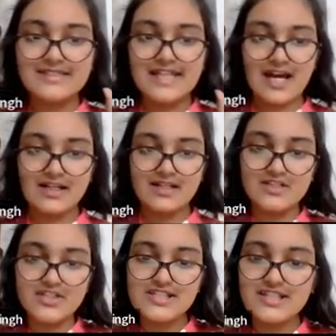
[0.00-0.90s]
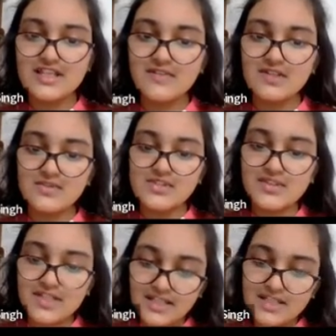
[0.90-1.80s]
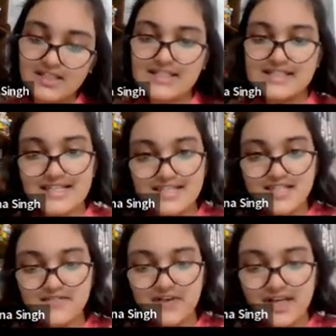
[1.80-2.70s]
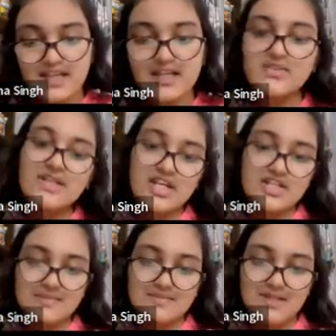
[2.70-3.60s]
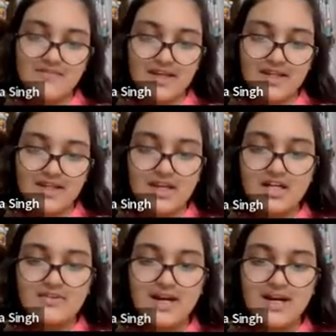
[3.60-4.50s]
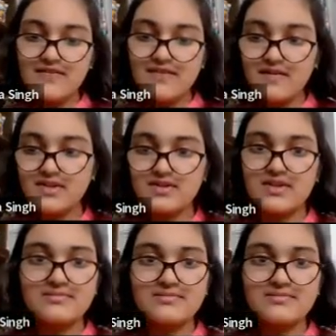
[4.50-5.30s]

tag, just like we used to link a CSS file to the HTML file to add the favicon.